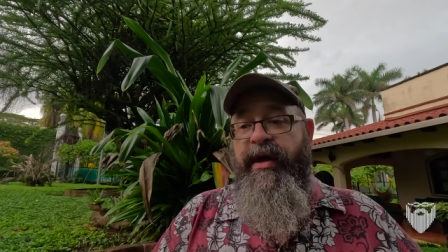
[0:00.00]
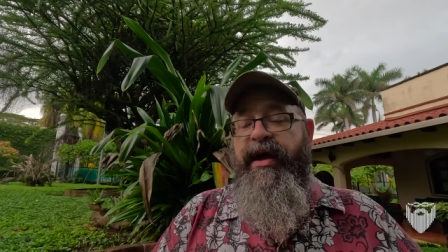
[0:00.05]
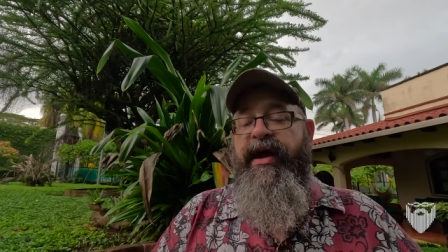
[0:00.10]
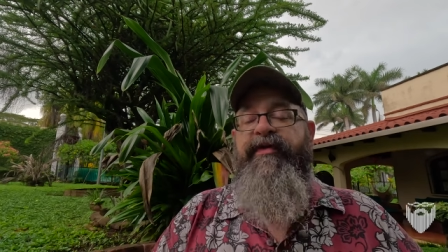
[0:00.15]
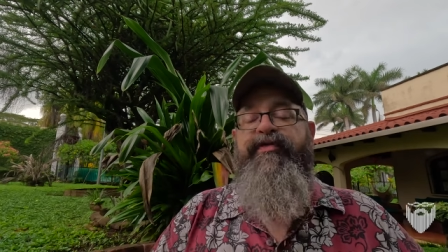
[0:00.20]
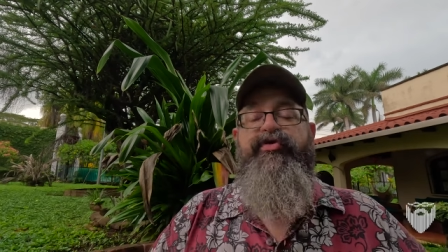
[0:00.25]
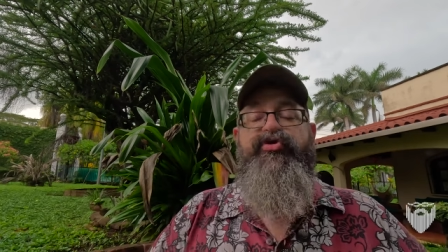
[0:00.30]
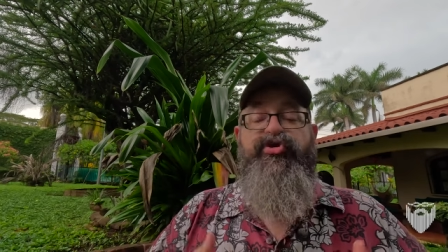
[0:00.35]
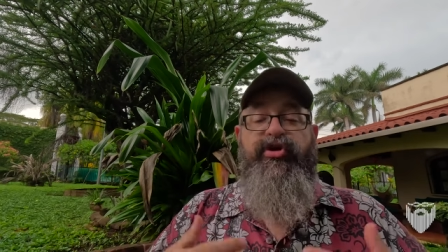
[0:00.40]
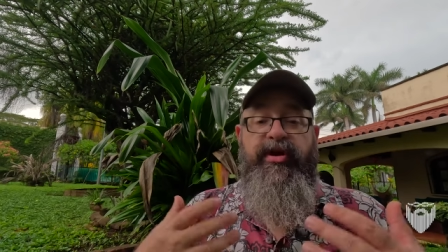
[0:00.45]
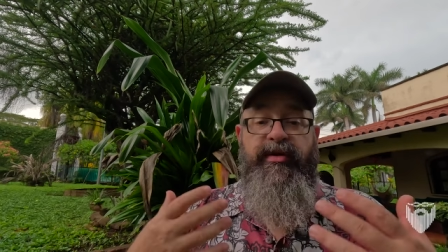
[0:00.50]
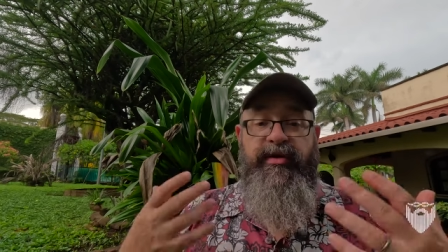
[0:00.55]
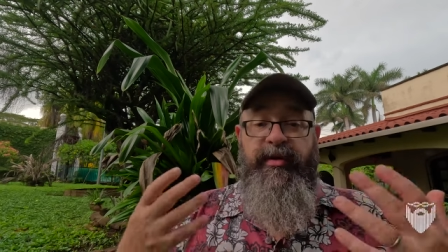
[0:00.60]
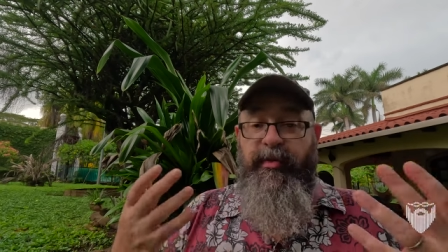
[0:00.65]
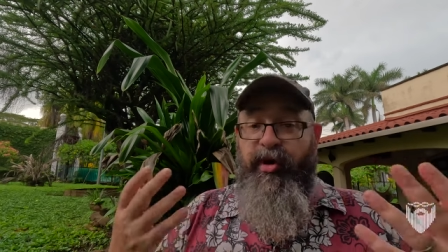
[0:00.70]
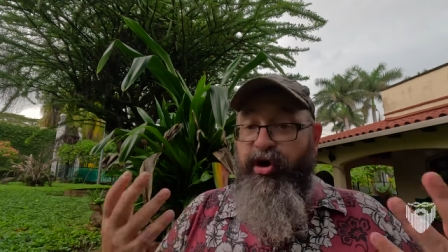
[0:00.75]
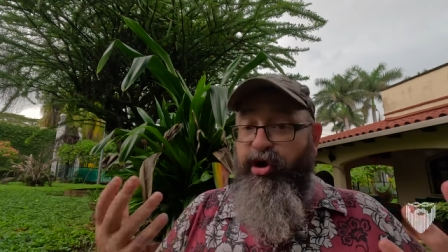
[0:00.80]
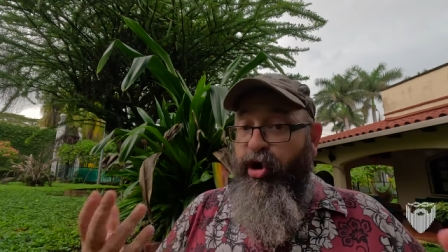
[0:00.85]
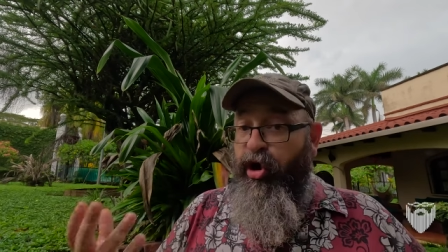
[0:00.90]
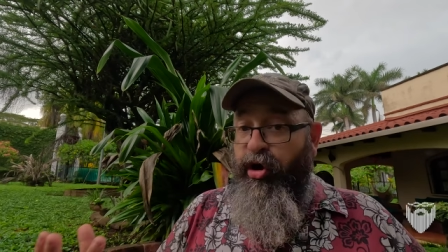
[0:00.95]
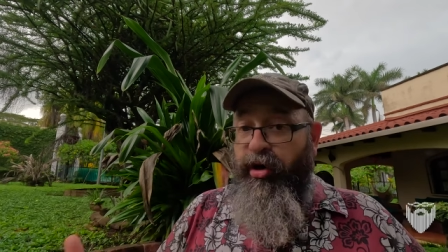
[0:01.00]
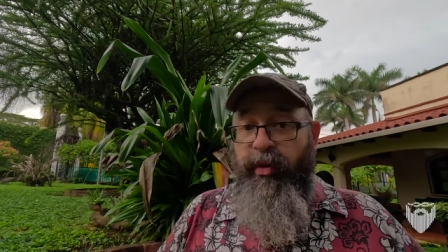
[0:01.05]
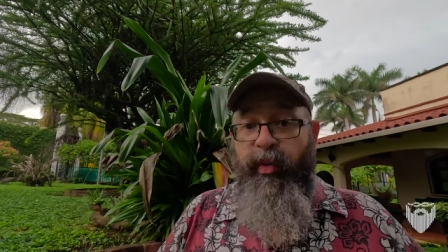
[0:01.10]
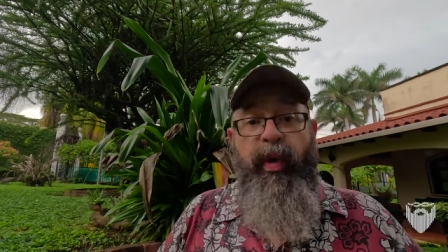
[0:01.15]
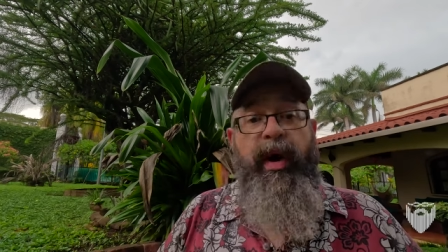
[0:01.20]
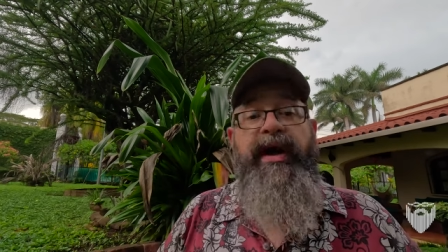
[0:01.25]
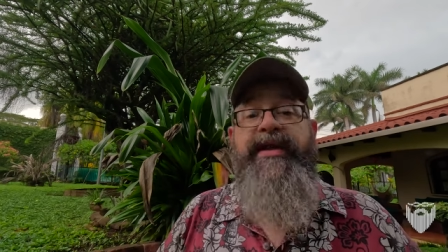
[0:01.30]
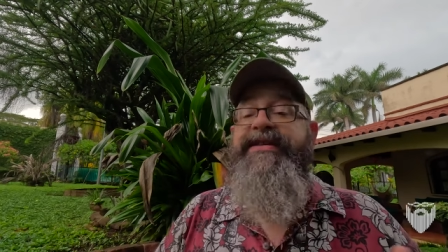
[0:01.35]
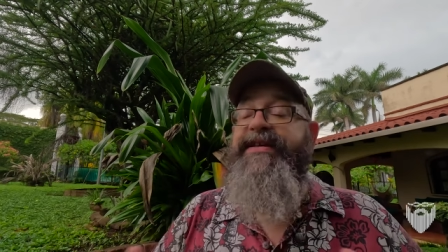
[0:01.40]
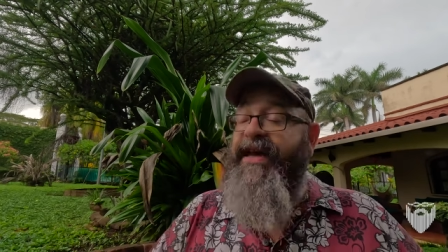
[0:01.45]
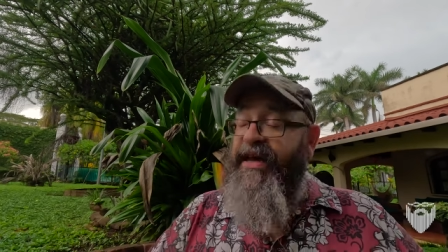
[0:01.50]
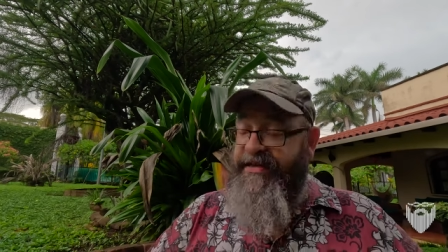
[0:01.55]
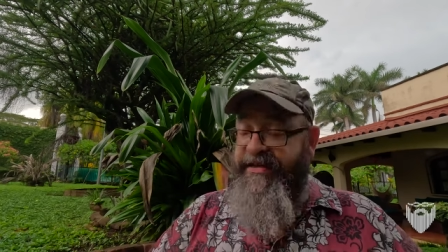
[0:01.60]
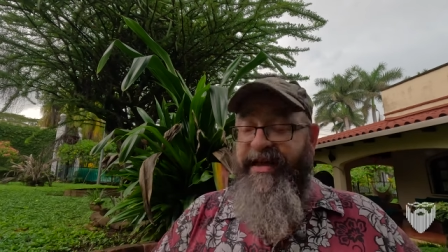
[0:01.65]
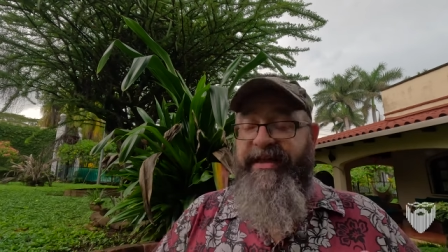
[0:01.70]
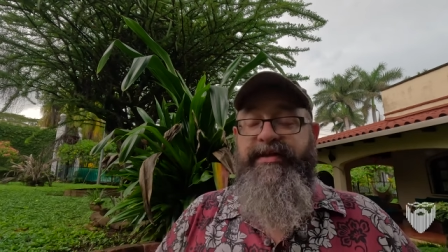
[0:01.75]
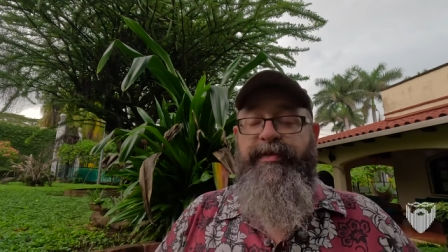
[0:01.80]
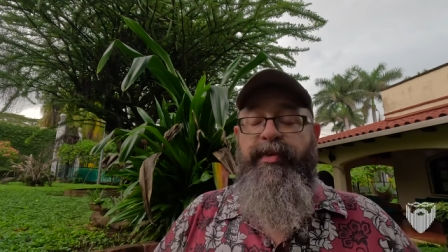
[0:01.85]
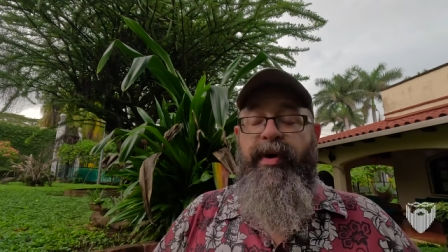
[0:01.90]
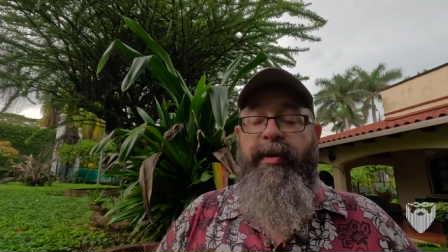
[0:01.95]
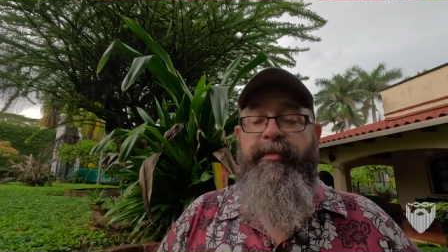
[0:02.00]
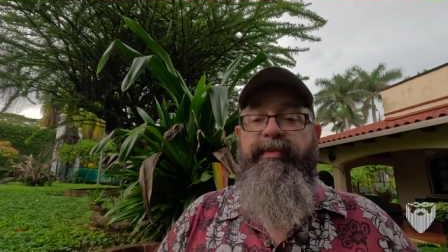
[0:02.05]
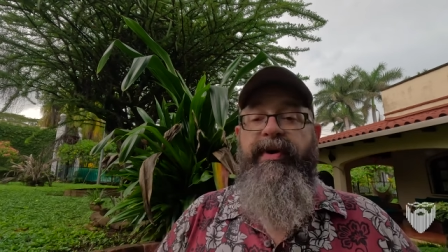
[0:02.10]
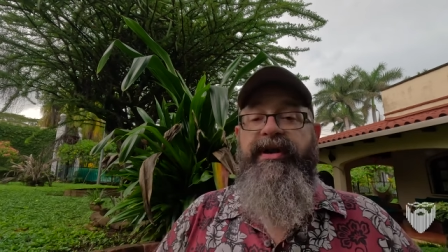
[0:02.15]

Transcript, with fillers: If you took them on all at once, yes, that's a problem.